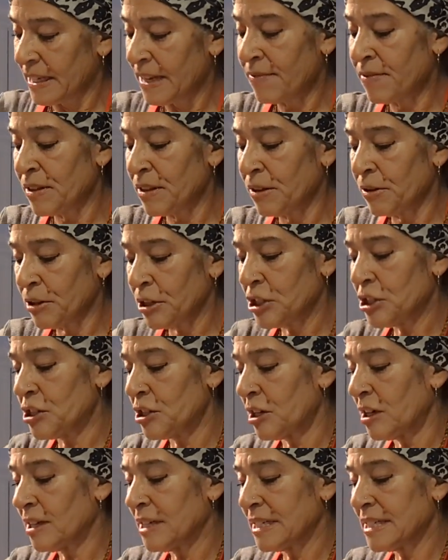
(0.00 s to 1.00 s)
Even though the
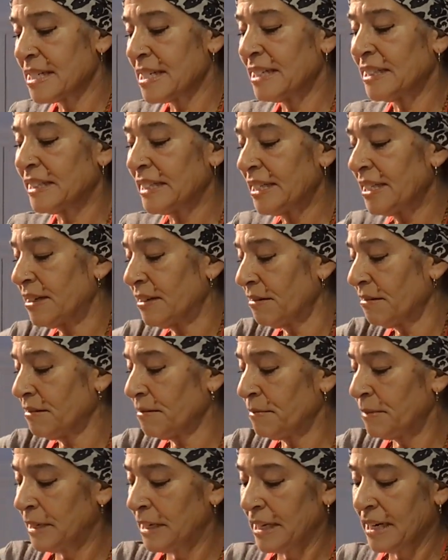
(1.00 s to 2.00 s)
stock is clear,
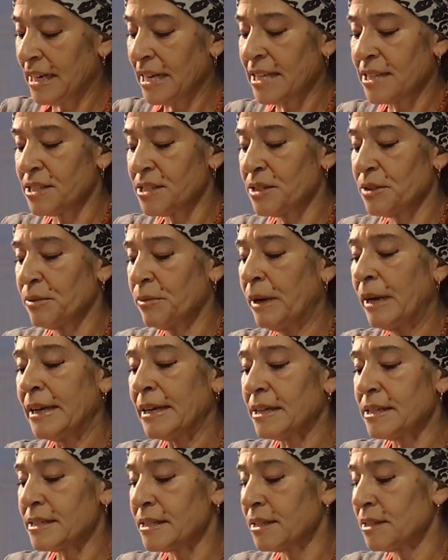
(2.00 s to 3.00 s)
when it hits the
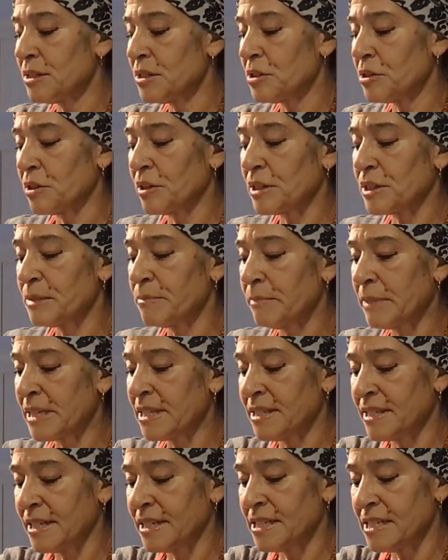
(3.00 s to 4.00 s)
rice and starts
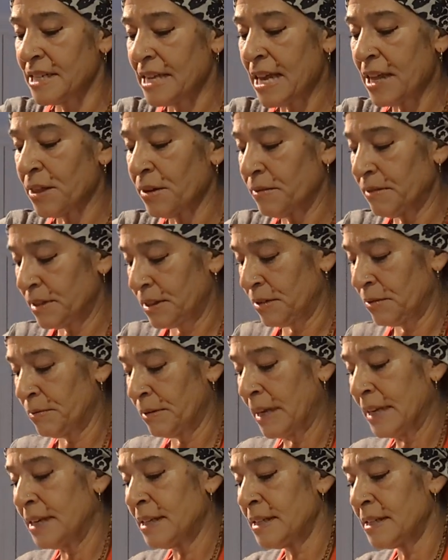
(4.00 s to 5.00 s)
mixing together with the
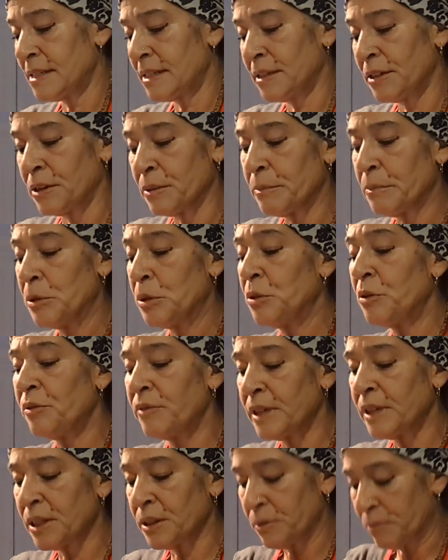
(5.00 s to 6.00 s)
rice, and you're
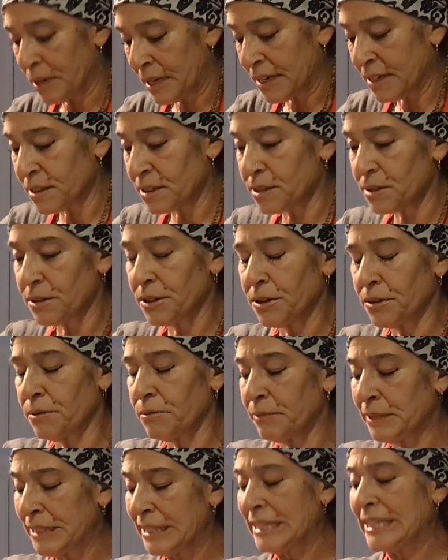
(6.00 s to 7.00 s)
moving the rice, so you're
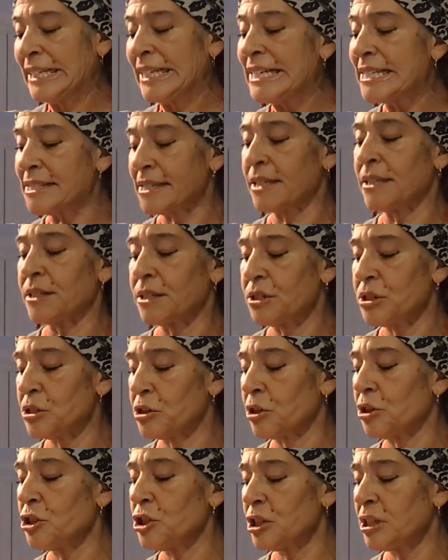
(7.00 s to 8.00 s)
releasing the
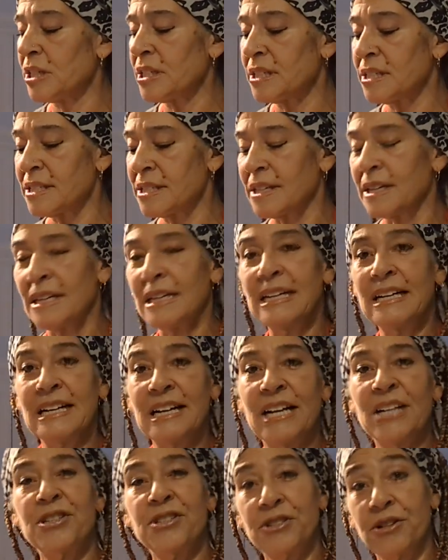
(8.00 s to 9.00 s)
starches,
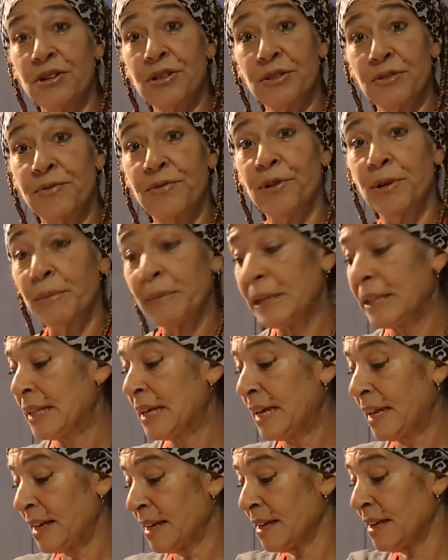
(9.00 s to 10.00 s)
it starts forming
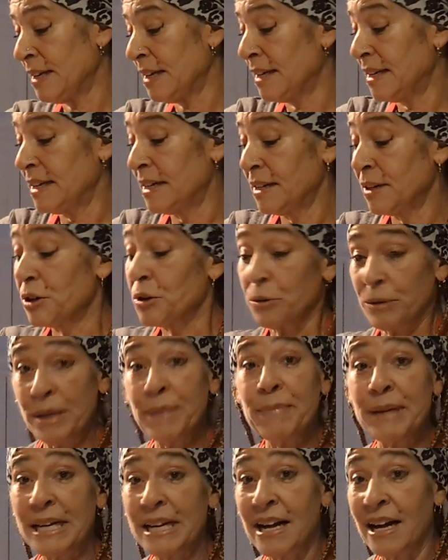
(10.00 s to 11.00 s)
that
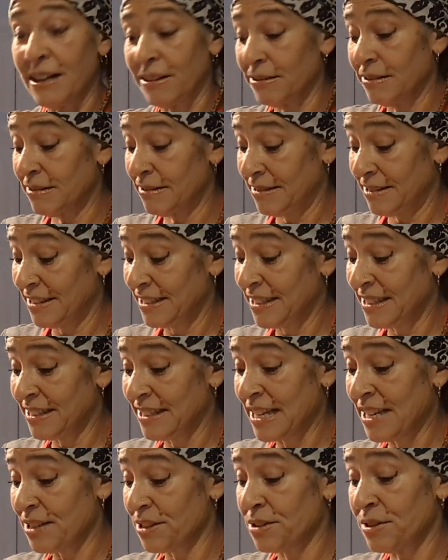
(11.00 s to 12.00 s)
creamy color,
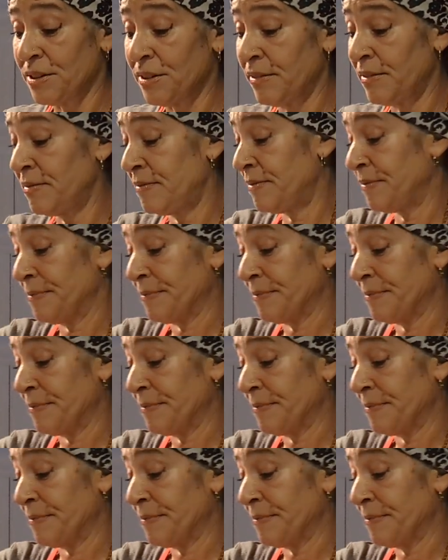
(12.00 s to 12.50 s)
that sort of